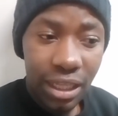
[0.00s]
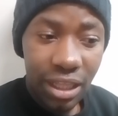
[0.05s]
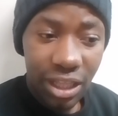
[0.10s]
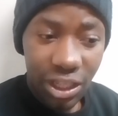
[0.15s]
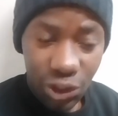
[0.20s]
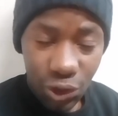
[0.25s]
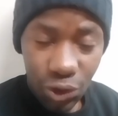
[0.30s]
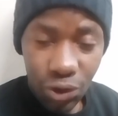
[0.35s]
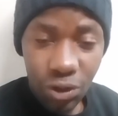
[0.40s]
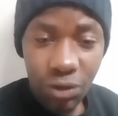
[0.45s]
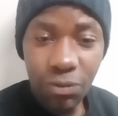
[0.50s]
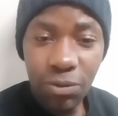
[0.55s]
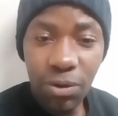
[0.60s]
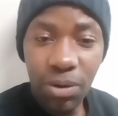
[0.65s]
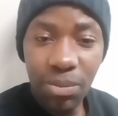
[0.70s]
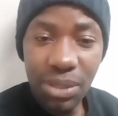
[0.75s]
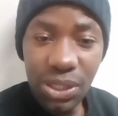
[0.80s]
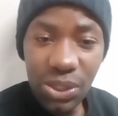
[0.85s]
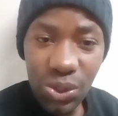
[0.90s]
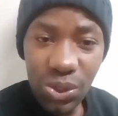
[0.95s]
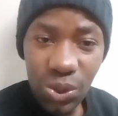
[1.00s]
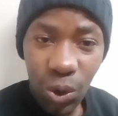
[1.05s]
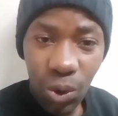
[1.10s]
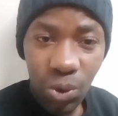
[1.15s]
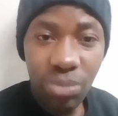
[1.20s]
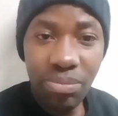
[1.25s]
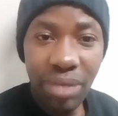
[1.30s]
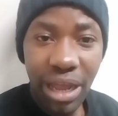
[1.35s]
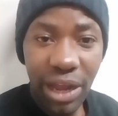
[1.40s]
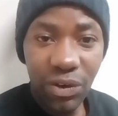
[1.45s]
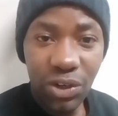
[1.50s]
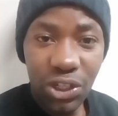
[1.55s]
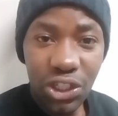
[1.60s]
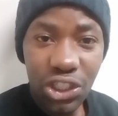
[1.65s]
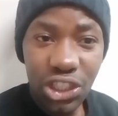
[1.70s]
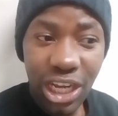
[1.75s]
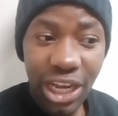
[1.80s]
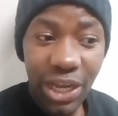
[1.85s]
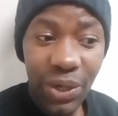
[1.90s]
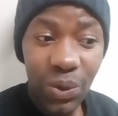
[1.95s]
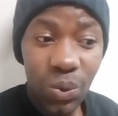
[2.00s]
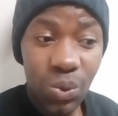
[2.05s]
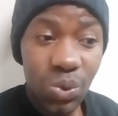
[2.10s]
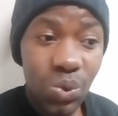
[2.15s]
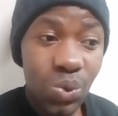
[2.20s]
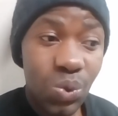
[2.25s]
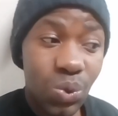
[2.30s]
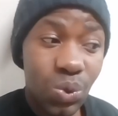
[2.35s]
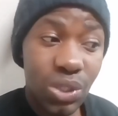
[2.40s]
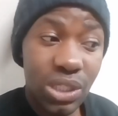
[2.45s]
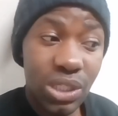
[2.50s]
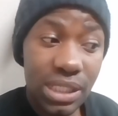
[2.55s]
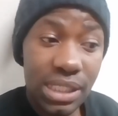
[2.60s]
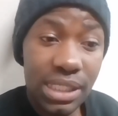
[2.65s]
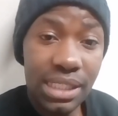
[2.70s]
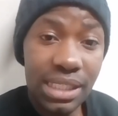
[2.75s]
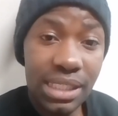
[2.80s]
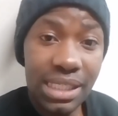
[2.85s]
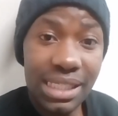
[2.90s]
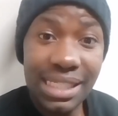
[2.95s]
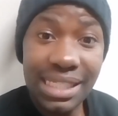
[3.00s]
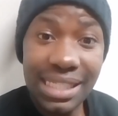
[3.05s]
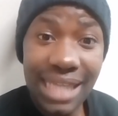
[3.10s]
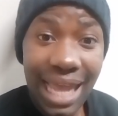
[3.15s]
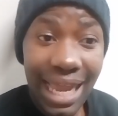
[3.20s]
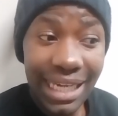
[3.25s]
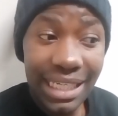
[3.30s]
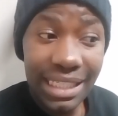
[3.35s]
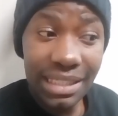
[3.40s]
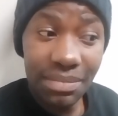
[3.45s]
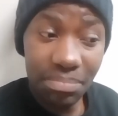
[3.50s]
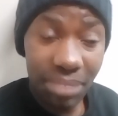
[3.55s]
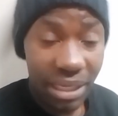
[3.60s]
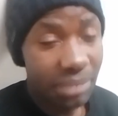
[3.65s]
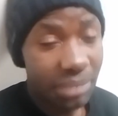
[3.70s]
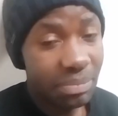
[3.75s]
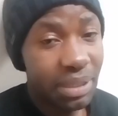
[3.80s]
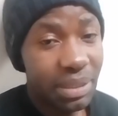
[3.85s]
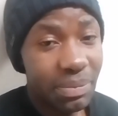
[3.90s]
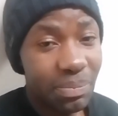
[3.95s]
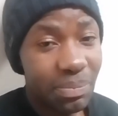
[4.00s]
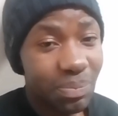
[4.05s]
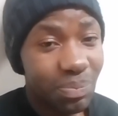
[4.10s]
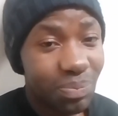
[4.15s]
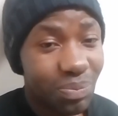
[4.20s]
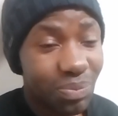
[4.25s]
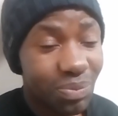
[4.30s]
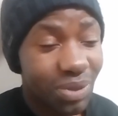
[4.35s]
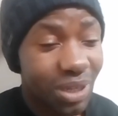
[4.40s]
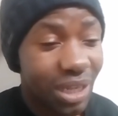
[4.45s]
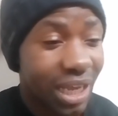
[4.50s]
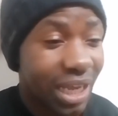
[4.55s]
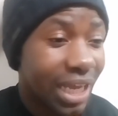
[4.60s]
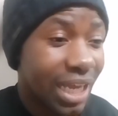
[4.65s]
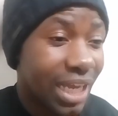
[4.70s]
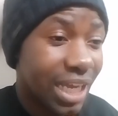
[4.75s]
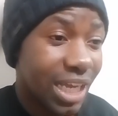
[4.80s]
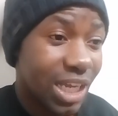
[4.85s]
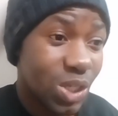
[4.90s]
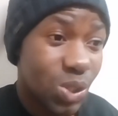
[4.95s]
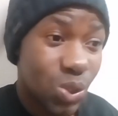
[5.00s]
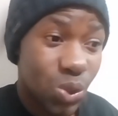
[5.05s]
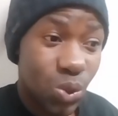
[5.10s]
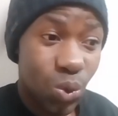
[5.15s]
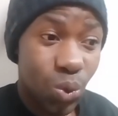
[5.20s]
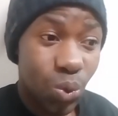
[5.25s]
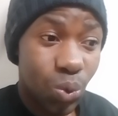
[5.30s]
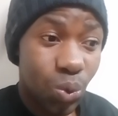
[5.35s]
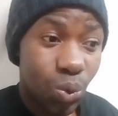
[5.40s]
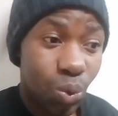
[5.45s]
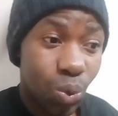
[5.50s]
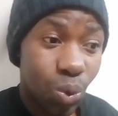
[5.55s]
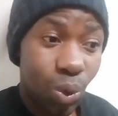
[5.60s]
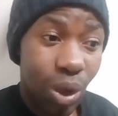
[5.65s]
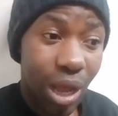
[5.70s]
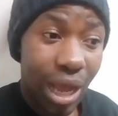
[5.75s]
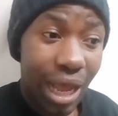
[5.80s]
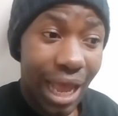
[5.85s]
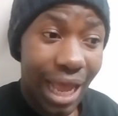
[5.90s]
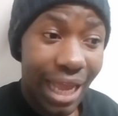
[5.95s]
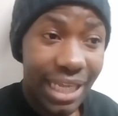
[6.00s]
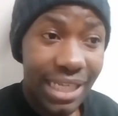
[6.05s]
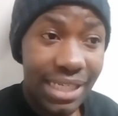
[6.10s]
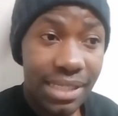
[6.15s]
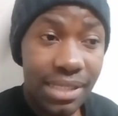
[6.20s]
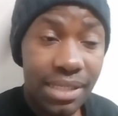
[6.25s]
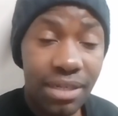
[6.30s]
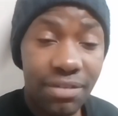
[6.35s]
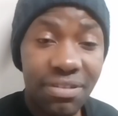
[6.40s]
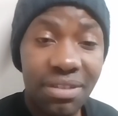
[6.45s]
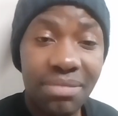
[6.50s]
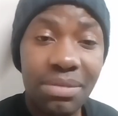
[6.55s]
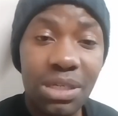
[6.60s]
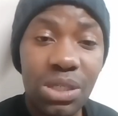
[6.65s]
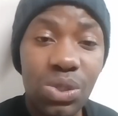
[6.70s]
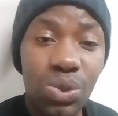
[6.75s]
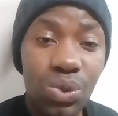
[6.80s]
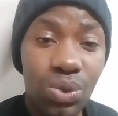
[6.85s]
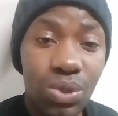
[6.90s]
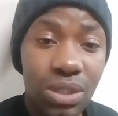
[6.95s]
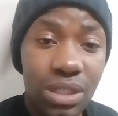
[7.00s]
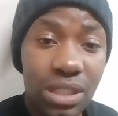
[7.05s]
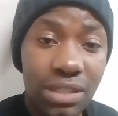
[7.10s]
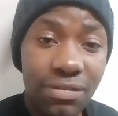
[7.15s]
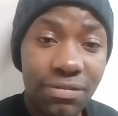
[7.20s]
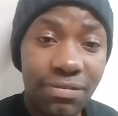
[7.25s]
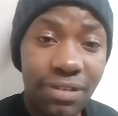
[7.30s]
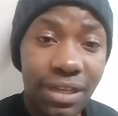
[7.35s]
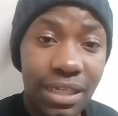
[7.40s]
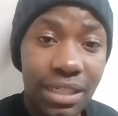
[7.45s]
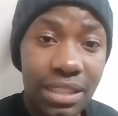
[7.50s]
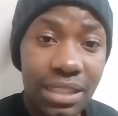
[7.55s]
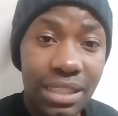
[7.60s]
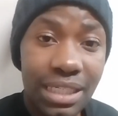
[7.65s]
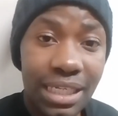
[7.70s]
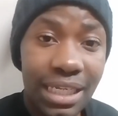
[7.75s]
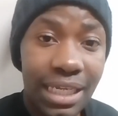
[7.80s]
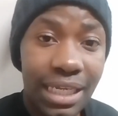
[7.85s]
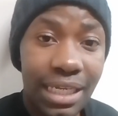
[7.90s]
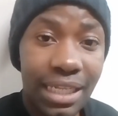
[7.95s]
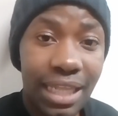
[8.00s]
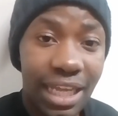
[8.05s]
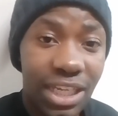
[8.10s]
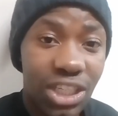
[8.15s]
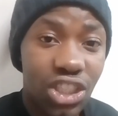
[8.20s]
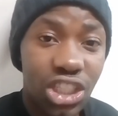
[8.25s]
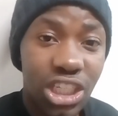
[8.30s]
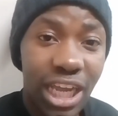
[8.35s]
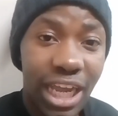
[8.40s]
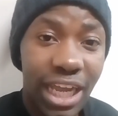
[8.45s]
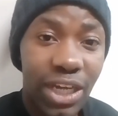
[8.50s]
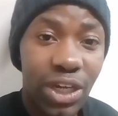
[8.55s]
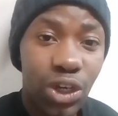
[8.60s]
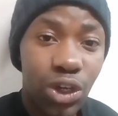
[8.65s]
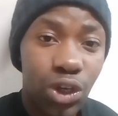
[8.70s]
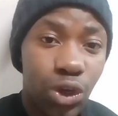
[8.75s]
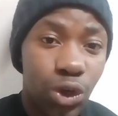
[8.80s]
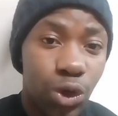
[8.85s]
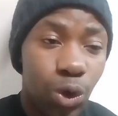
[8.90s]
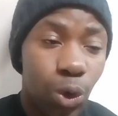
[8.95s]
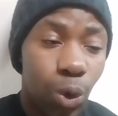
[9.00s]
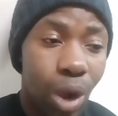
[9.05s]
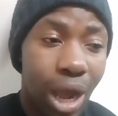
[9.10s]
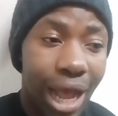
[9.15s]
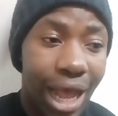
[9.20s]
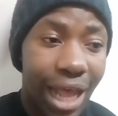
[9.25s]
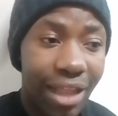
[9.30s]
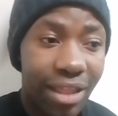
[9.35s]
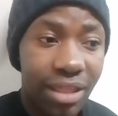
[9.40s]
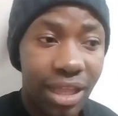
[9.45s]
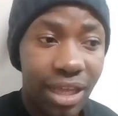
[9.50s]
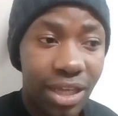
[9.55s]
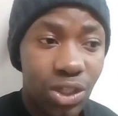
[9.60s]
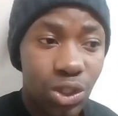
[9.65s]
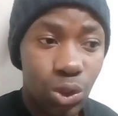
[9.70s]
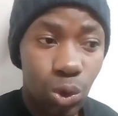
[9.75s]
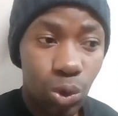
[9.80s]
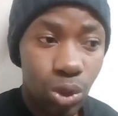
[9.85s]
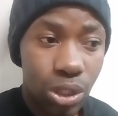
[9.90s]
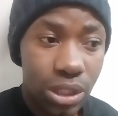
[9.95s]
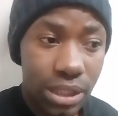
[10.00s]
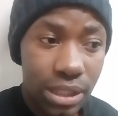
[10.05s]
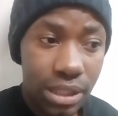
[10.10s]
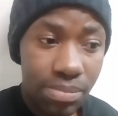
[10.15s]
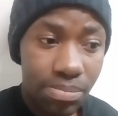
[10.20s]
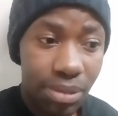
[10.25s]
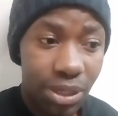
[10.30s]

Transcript: the children from his own marriage and also this side baby. And so I guess the female student felt that she had no other choice